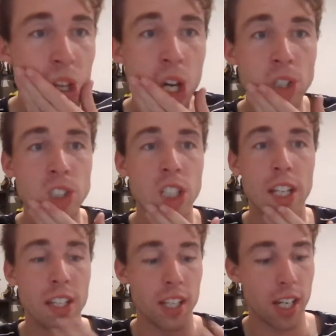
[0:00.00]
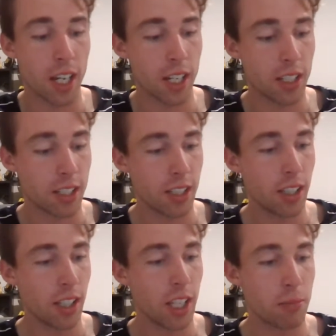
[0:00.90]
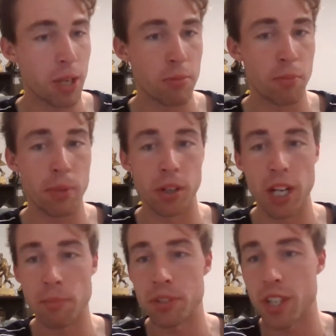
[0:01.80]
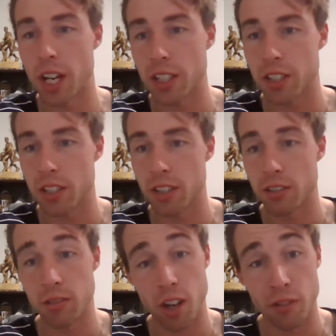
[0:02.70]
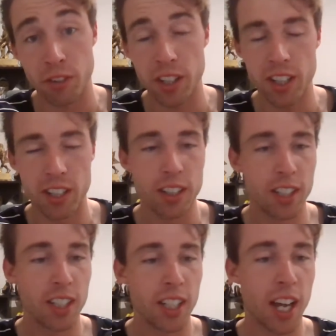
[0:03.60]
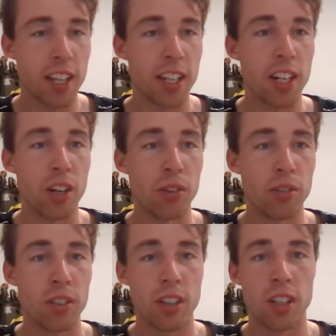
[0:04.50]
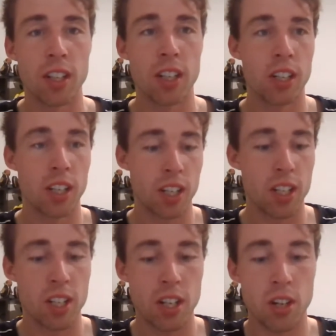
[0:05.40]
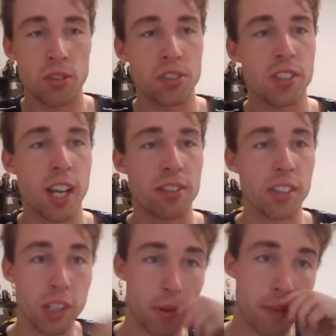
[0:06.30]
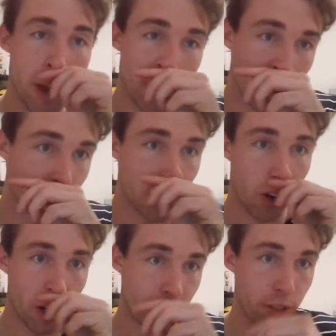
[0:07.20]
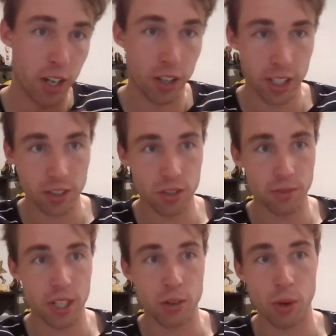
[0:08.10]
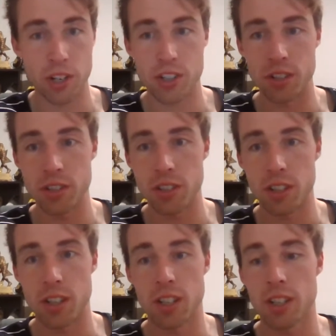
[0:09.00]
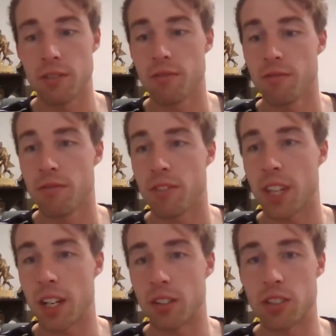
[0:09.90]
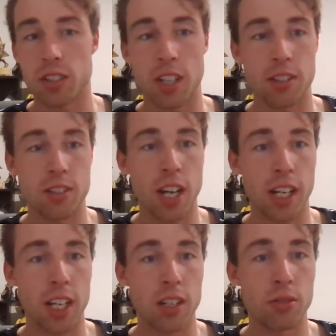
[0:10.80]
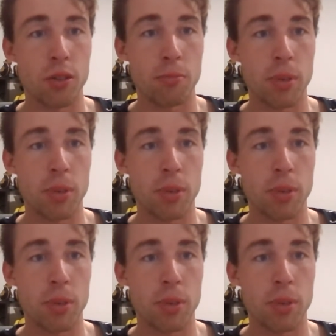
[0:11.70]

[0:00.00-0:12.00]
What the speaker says: I'll just let the people build up a touch, hopefully, and then I'll discuss a little bit about my side if we don't get too many questions, and I'll just get stuck into it.